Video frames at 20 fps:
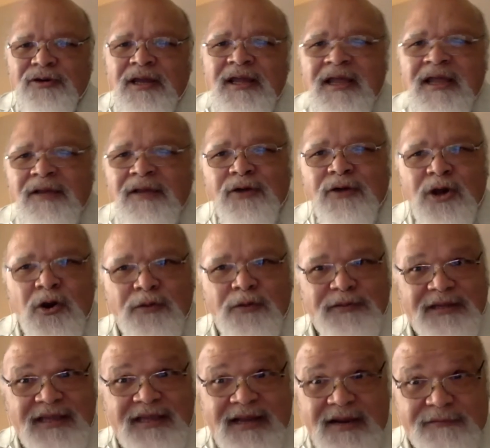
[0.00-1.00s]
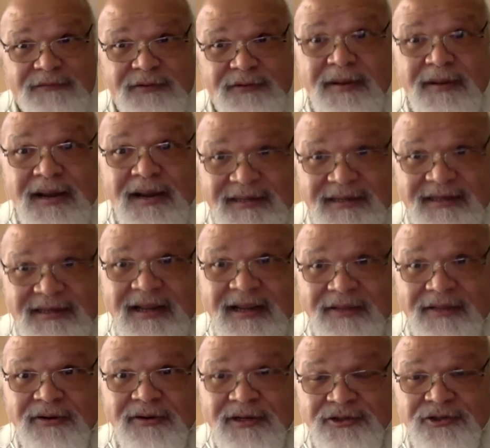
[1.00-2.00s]
We hope to get everybody together,
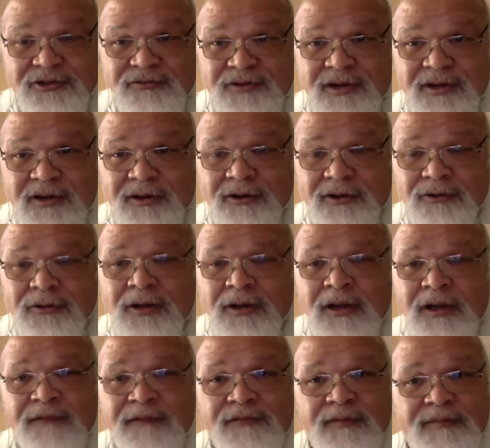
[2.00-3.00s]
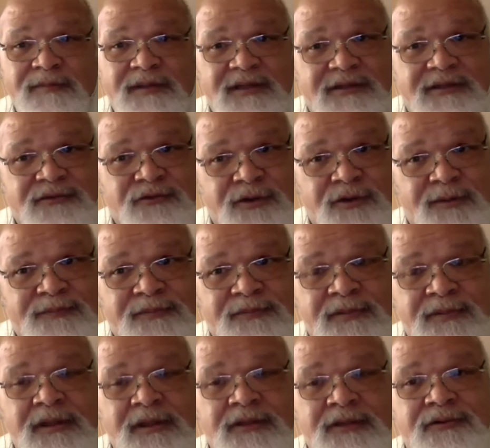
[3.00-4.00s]
as you know, from the trip
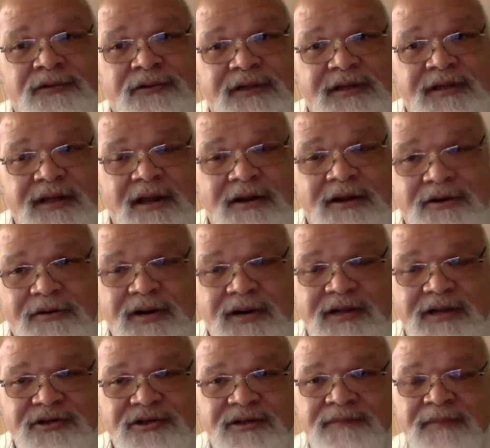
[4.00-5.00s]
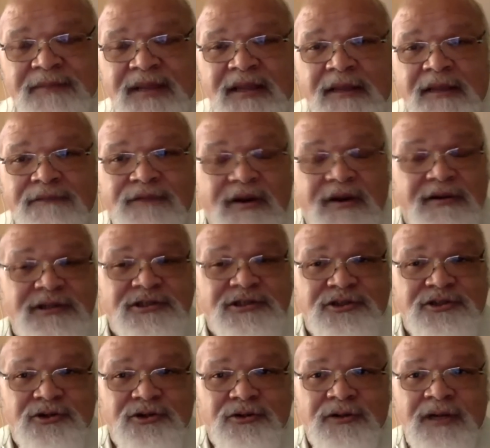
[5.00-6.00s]
to the inauguration very
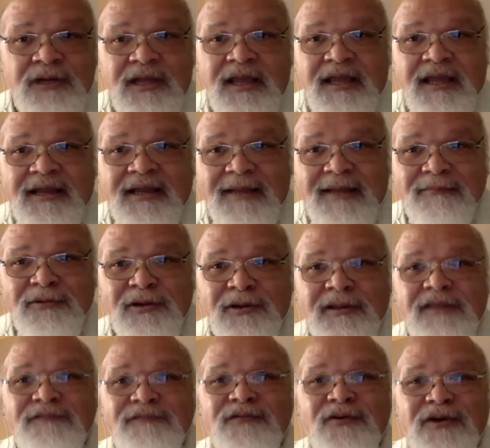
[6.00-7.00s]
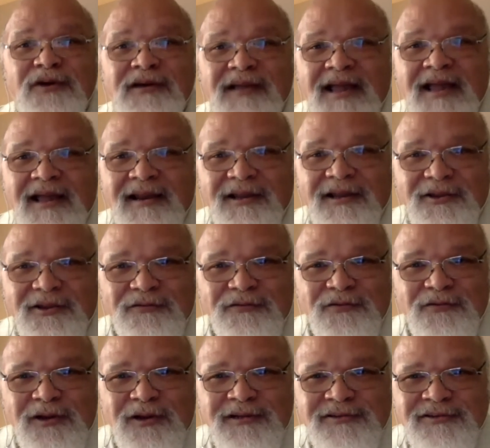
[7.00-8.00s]
soon. And I'm looking forward to adding your
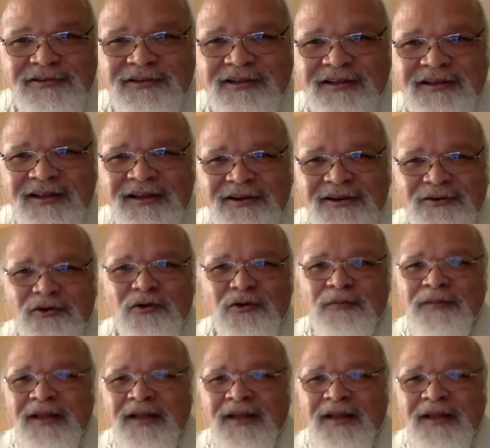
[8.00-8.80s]
voice to the group.